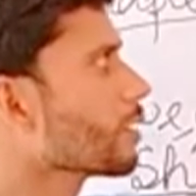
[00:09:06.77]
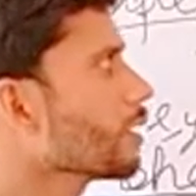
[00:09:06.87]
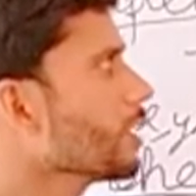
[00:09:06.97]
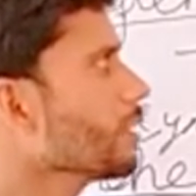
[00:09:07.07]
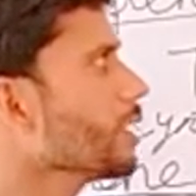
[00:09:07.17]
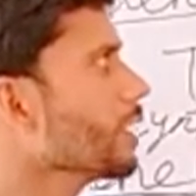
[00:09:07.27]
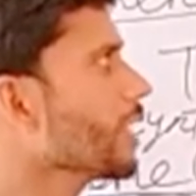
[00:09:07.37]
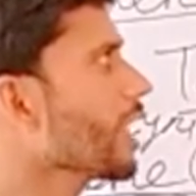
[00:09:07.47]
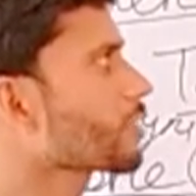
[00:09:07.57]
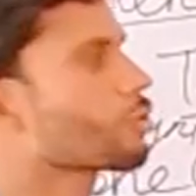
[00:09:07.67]
in the
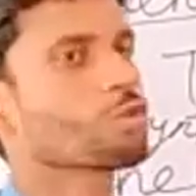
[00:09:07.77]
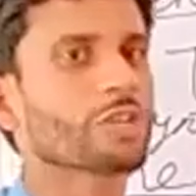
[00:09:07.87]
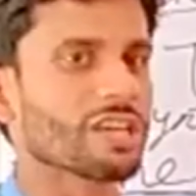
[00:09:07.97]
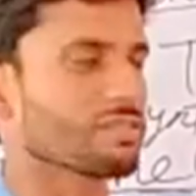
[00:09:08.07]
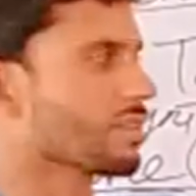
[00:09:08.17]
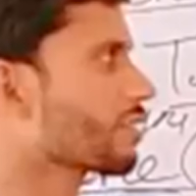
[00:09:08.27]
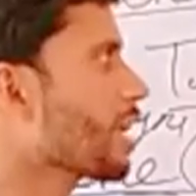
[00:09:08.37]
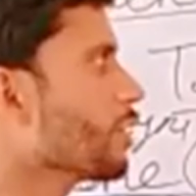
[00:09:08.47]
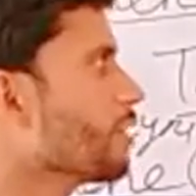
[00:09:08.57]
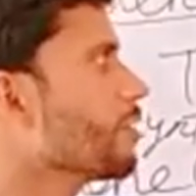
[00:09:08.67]
next two cases, I
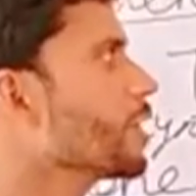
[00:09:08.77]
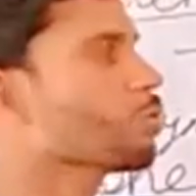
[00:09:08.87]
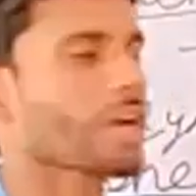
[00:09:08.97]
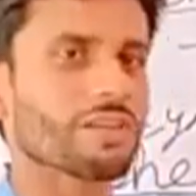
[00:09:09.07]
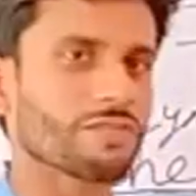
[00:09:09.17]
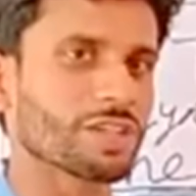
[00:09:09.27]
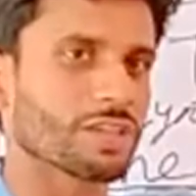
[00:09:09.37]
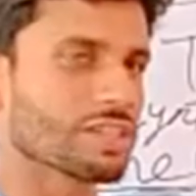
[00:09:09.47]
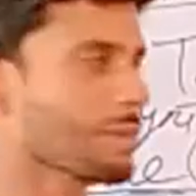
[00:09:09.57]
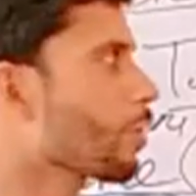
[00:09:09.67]
mean V2 and
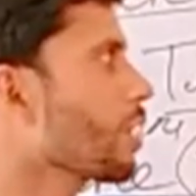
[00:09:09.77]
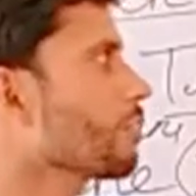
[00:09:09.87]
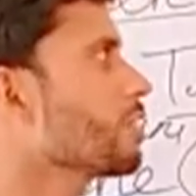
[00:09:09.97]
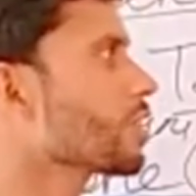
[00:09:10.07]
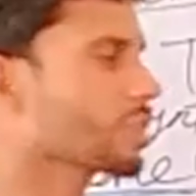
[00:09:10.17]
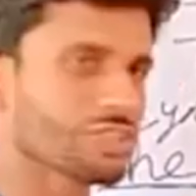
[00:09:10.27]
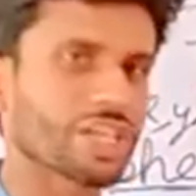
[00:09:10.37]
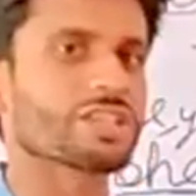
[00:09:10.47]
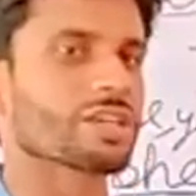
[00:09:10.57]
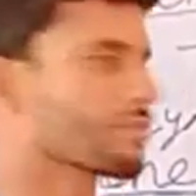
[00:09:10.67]
V3, the pronunciation
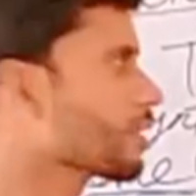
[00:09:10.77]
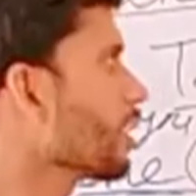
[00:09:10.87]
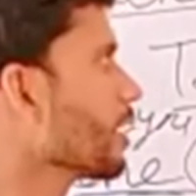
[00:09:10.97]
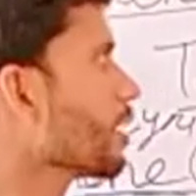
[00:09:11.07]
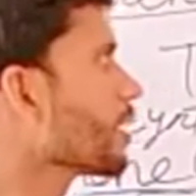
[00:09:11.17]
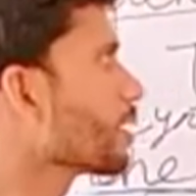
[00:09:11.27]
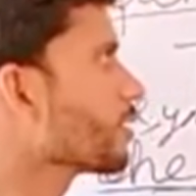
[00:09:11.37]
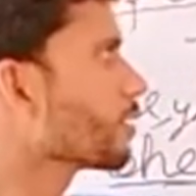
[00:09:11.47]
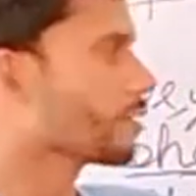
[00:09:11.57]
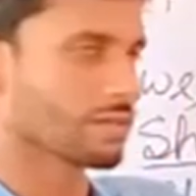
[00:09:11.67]
changes.
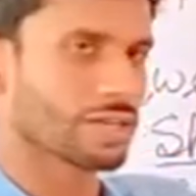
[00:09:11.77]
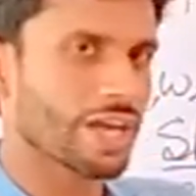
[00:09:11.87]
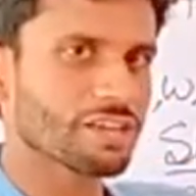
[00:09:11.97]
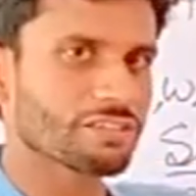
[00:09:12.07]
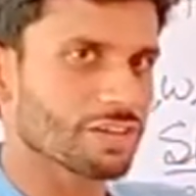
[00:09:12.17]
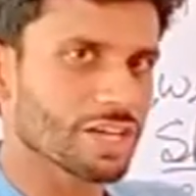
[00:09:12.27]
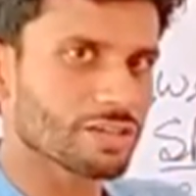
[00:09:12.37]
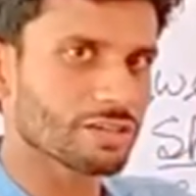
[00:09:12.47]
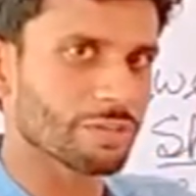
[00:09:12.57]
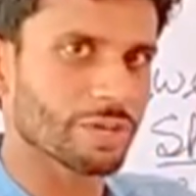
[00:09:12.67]
Here it is
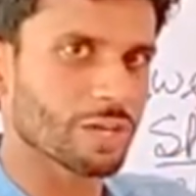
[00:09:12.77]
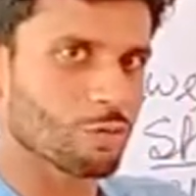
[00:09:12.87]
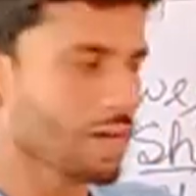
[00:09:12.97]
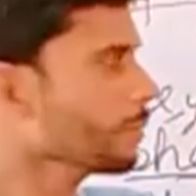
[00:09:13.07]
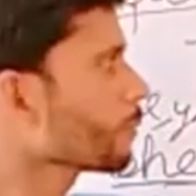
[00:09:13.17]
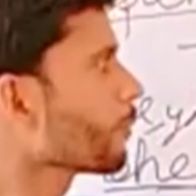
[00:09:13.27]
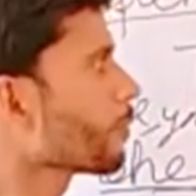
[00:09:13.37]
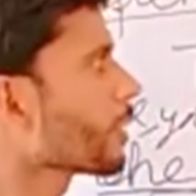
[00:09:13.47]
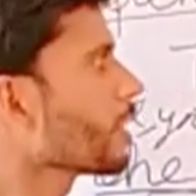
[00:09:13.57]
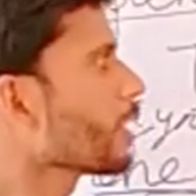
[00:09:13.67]
read, the main one.
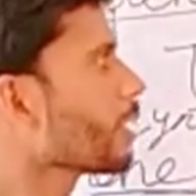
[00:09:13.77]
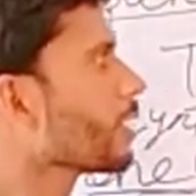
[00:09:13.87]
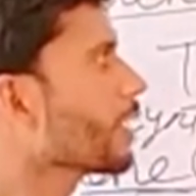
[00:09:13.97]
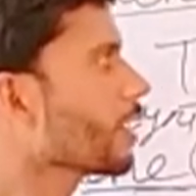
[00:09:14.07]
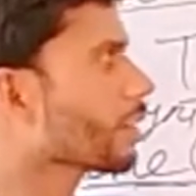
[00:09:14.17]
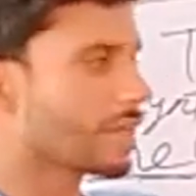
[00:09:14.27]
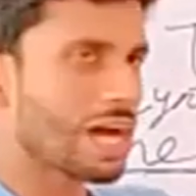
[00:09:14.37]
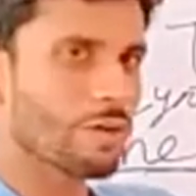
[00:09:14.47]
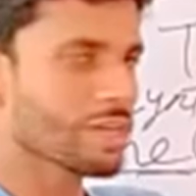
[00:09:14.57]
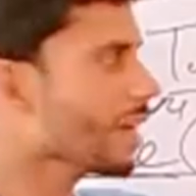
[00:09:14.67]

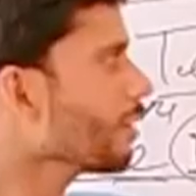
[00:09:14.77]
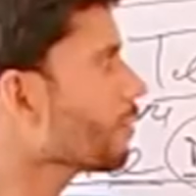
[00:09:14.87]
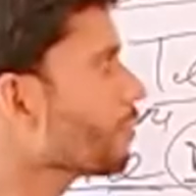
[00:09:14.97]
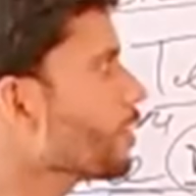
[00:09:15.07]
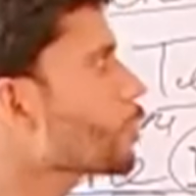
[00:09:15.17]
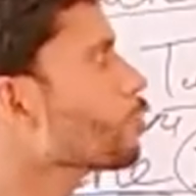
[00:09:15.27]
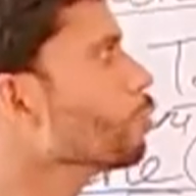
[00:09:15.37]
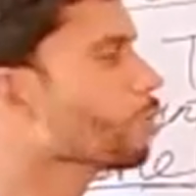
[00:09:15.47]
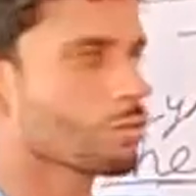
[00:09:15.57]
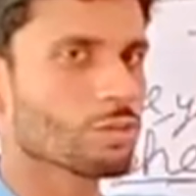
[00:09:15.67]
Now here
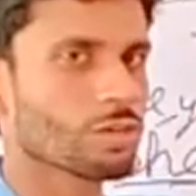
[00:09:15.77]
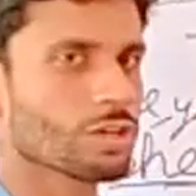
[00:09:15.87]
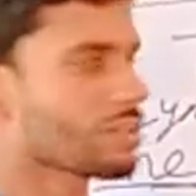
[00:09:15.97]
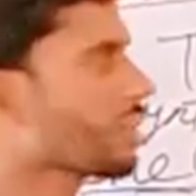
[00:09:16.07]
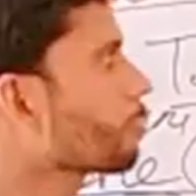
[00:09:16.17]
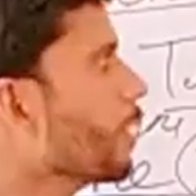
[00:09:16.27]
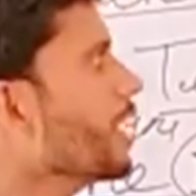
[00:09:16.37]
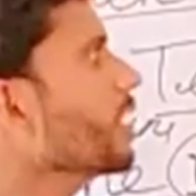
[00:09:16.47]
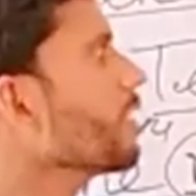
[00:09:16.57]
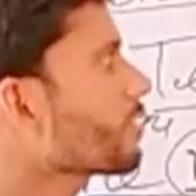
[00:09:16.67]
V2, the
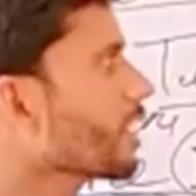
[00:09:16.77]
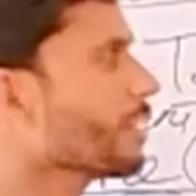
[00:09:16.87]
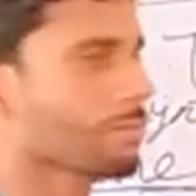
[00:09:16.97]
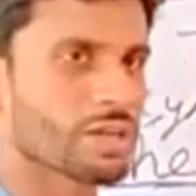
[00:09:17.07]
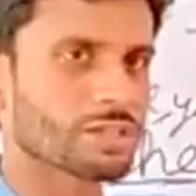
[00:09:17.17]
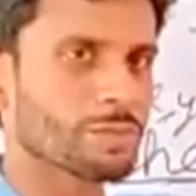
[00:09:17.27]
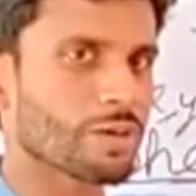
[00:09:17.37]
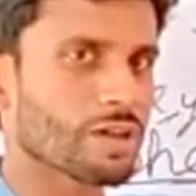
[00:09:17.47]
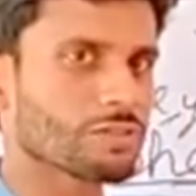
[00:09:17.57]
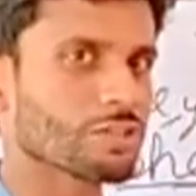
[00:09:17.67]
spelling is same but the
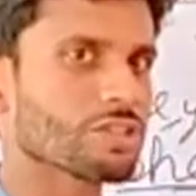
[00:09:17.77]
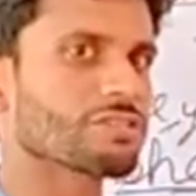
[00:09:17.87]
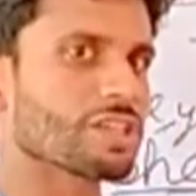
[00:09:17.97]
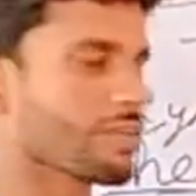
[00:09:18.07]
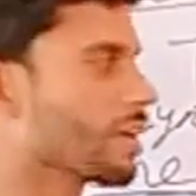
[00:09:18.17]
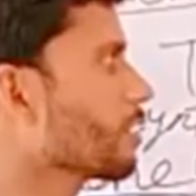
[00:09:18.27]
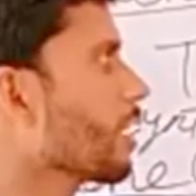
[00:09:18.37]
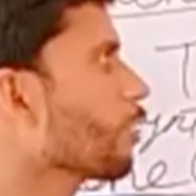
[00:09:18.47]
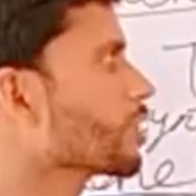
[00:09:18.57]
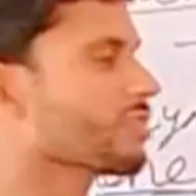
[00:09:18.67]
pronunciation is different.
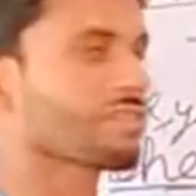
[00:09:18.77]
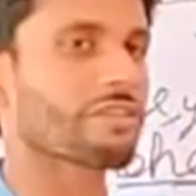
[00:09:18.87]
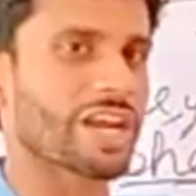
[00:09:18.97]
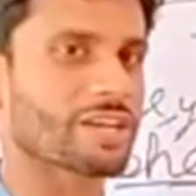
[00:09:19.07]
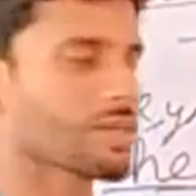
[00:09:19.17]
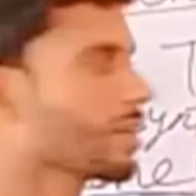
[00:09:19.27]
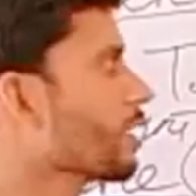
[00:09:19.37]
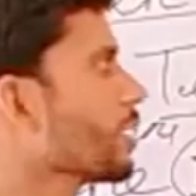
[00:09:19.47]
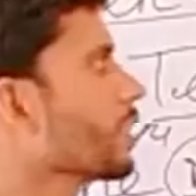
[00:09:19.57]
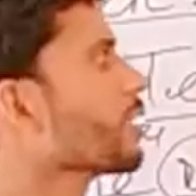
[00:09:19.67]
We shall say read.
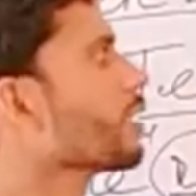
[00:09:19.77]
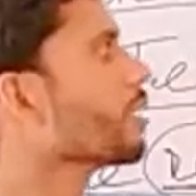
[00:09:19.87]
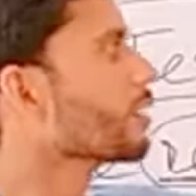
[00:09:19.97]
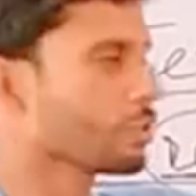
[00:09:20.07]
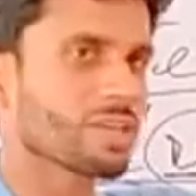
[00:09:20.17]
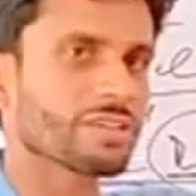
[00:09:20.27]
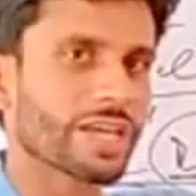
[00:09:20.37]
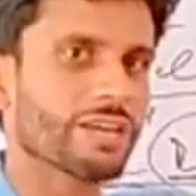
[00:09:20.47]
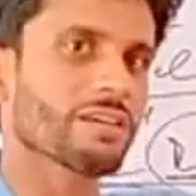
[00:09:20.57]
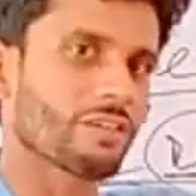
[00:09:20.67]
This one is
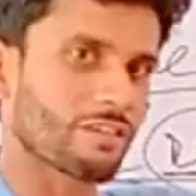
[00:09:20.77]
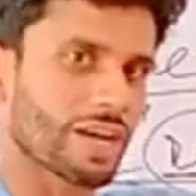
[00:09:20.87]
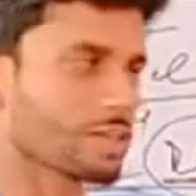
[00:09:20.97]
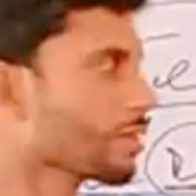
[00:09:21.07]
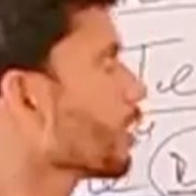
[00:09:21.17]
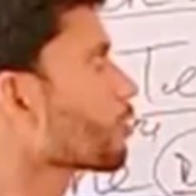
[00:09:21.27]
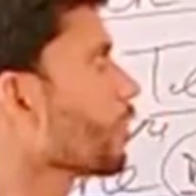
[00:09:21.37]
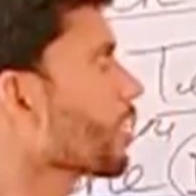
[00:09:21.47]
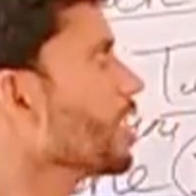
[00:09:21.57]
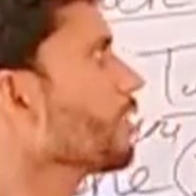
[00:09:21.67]
again read.
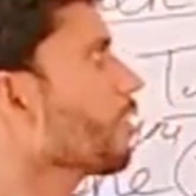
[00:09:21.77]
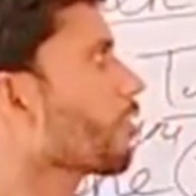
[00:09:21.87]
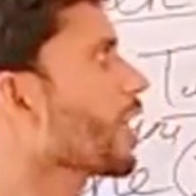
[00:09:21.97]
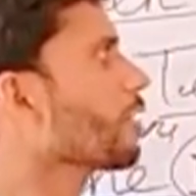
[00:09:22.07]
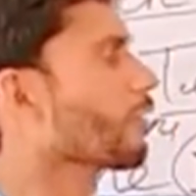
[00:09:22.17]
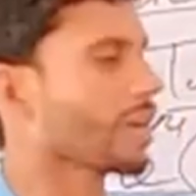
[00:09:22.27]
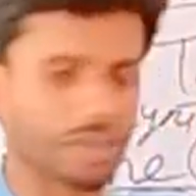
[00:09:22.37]
Read, read.